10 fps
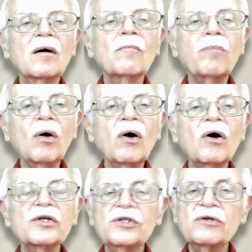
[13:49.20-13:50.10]

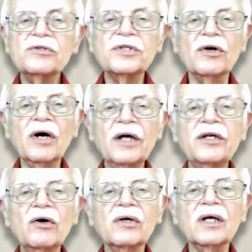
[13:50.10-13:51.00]
Paul used their
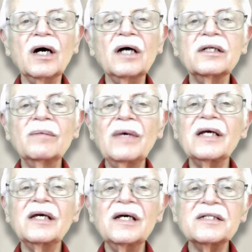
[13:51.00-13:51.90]
unknown God to
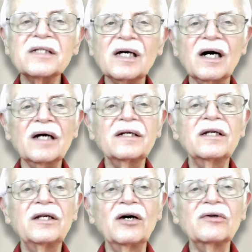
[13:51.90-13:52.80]
make his God
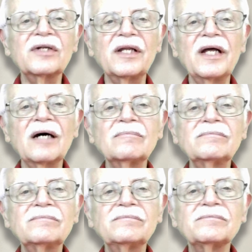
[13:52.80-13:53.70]
known to them.
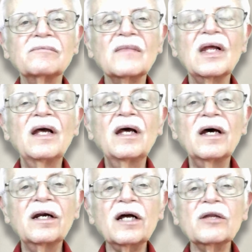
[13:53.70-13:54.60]

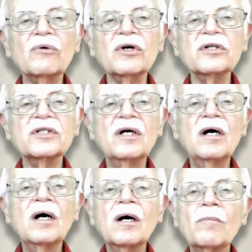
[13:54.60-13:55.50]
In other words,
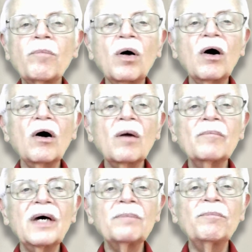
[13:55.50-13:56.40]
Paul
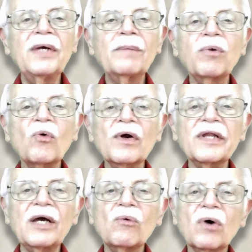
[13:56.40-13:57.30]
met people where
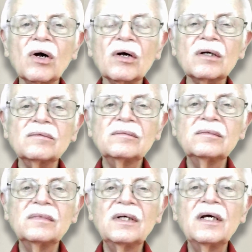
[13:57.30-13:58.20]
they were,
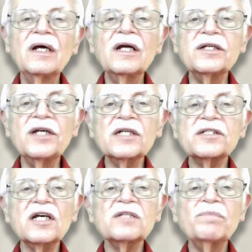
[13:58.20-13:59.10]

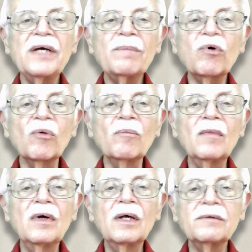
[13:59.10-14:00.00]
just as people,
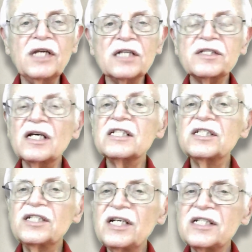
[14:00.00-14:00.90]
just as
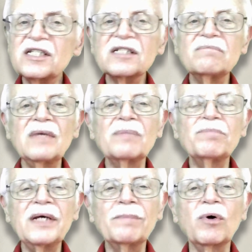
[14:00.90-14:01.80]
Jesus met
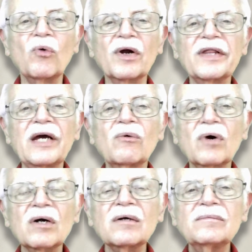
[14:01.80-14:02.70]
people where they were,